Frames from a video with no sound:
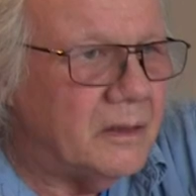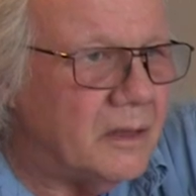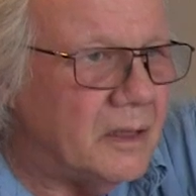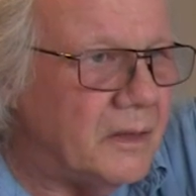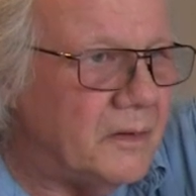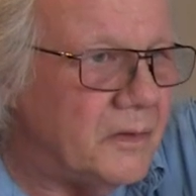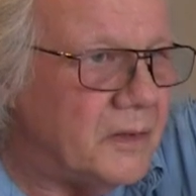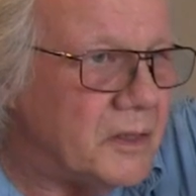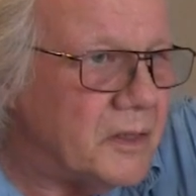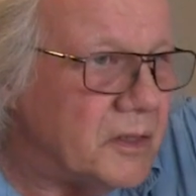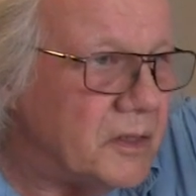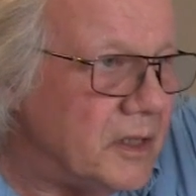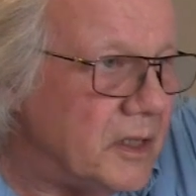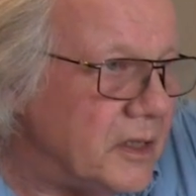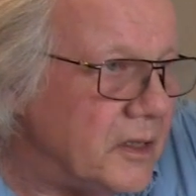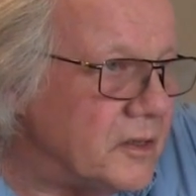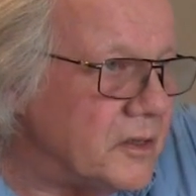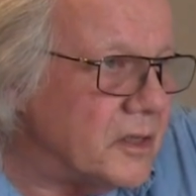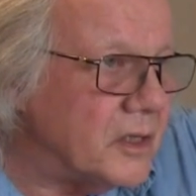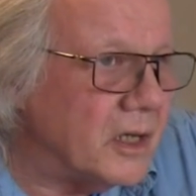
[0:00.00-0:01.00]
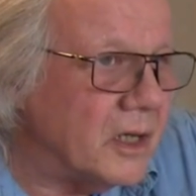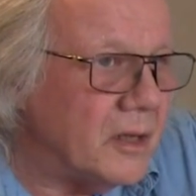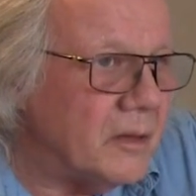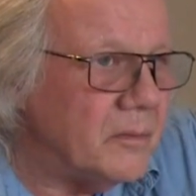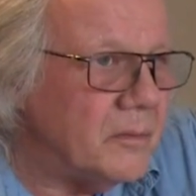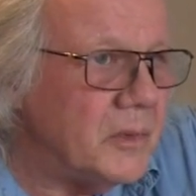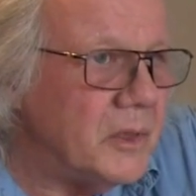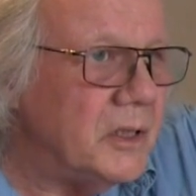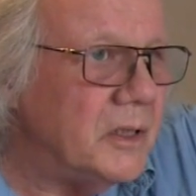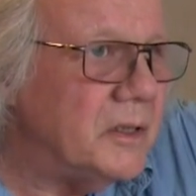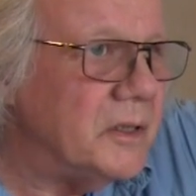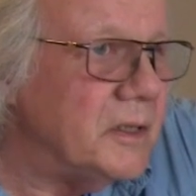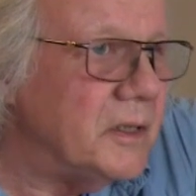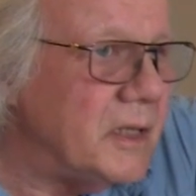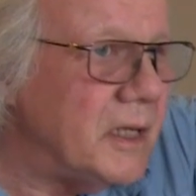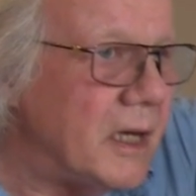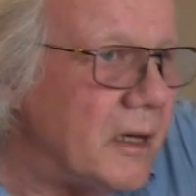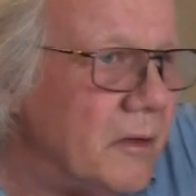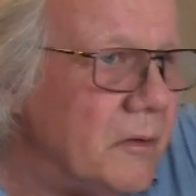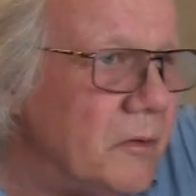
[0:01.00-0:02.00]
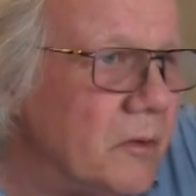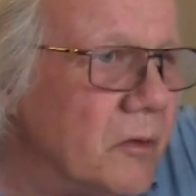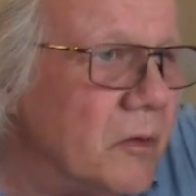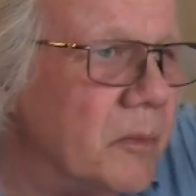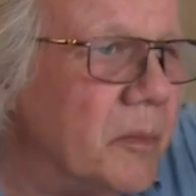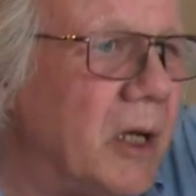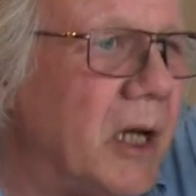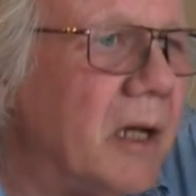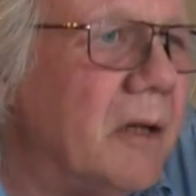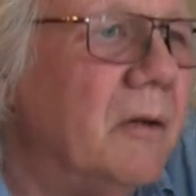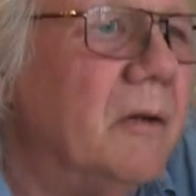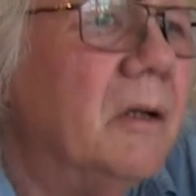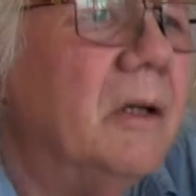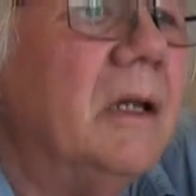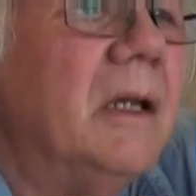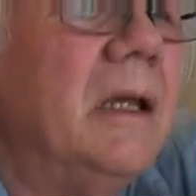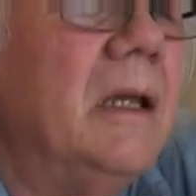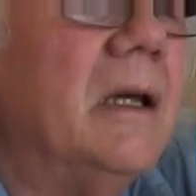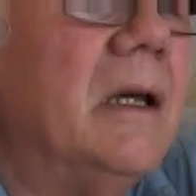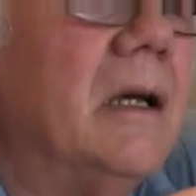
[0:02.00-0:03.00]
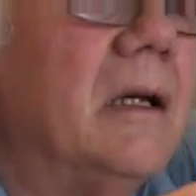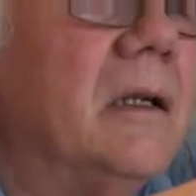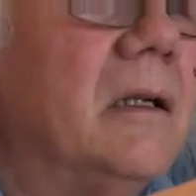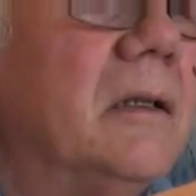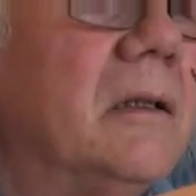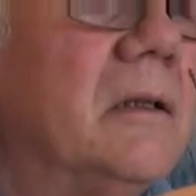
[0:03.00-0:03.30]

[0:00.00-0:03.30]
then this needs to come down to about here.